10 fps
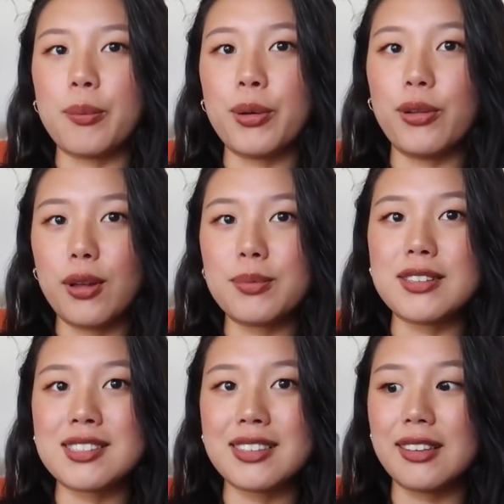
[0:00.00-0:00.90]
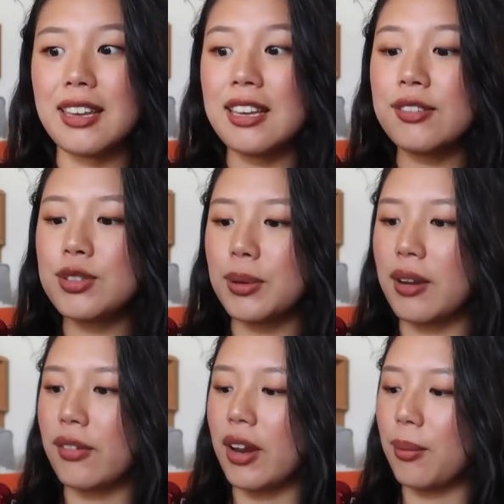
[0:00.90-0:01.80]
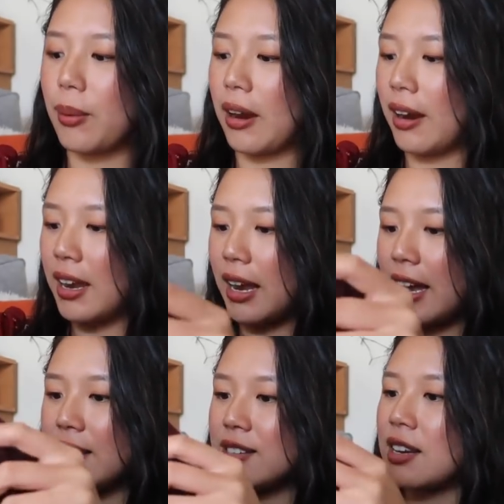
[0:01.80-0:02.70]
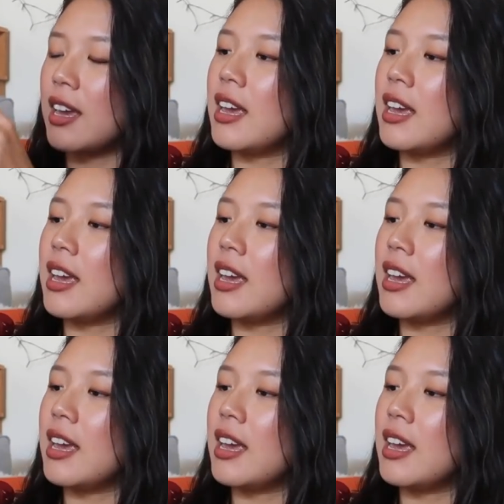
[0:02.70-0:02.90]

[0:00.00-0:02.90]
pull up the sleeves whenever I wear it and